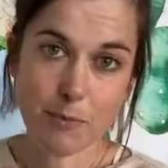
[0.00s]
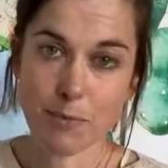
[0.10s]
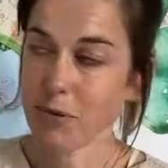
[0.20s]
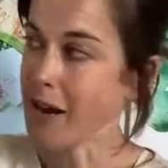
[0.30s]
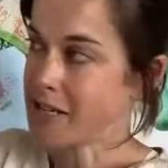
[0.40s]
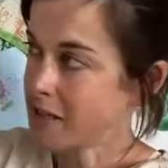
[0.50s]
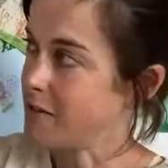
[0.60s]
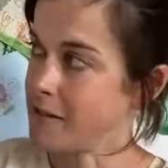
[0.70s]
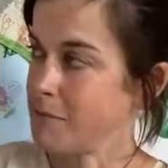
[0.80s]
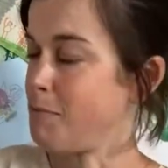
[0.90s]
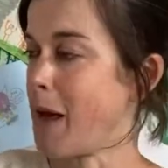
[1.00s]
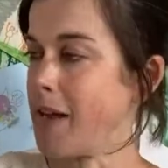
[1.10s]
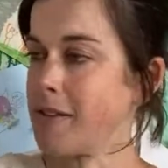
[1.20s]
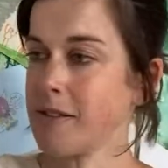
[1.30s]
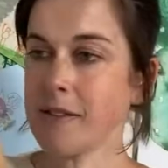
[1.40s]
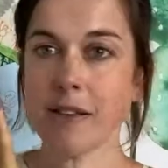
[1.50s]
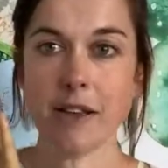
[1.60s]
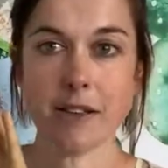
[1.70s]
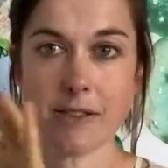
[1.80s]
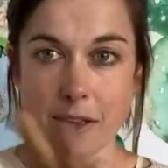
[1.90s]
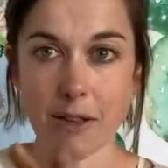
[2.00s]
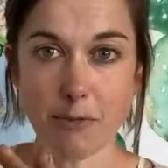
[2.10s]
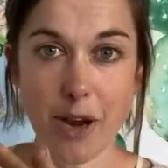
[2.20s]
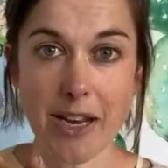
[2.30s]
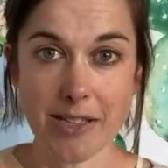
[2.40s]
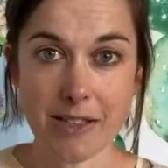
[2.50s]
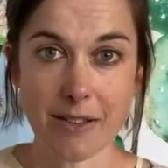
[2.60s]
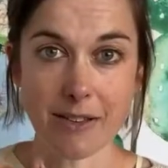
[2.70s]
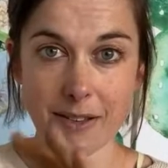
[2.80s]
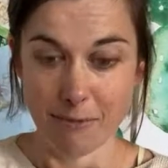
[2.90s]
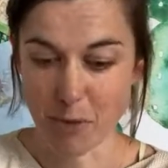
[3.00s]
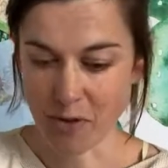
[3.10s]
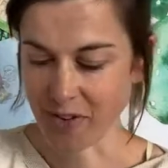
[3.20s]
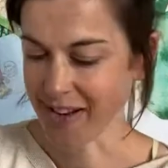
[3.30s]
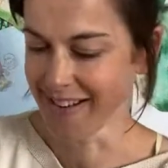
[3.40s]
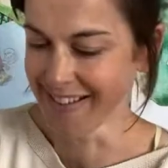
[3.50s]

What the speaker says: pressure is balanced. So the bread isn't moving.